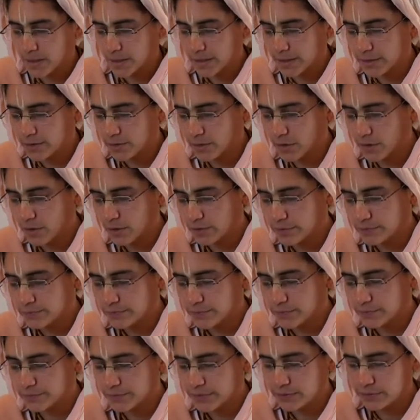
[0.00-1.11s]
In all the
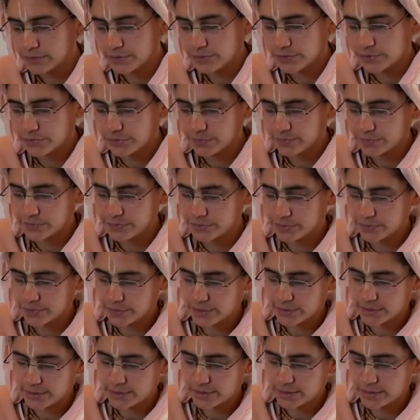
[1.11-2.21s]
revealed
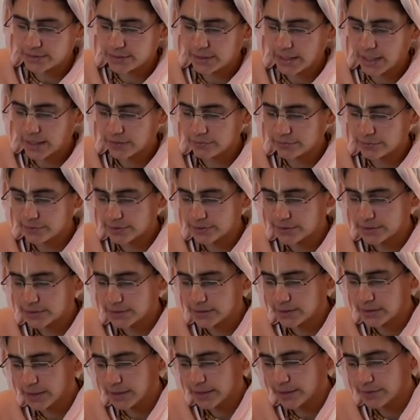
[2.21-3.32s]
scriptures, this is loudly
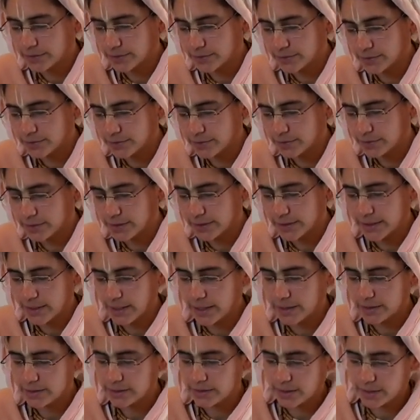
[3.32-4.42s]
declared
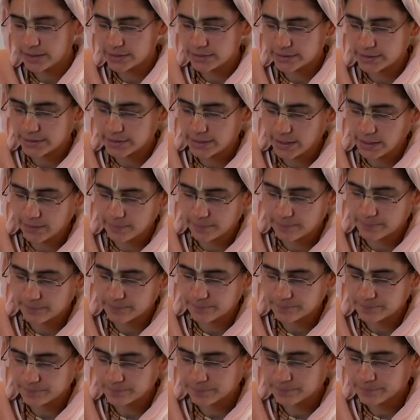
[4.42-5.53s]
again and again.
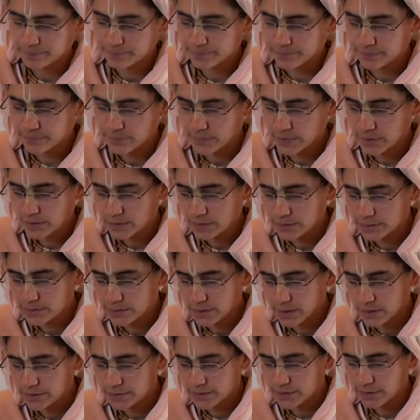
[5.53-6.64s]

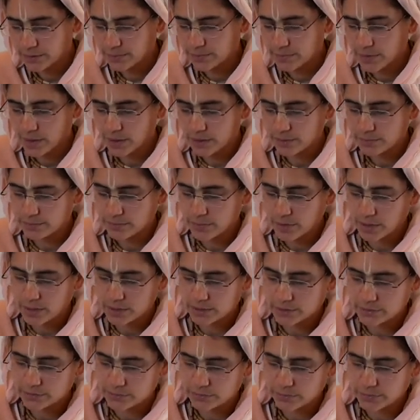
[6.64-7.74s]
Tate bar
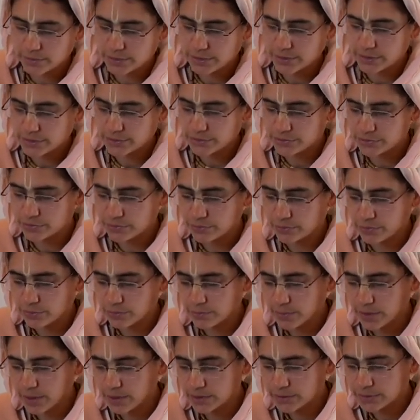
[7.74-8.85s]
bar kohi
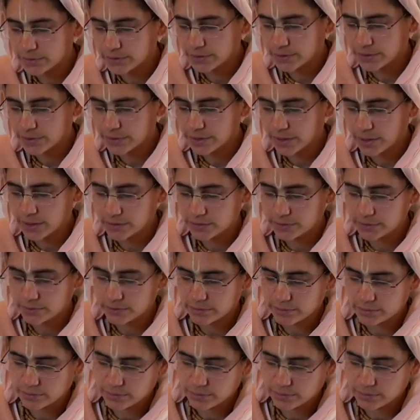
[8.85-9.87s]
shuno bhakta gan.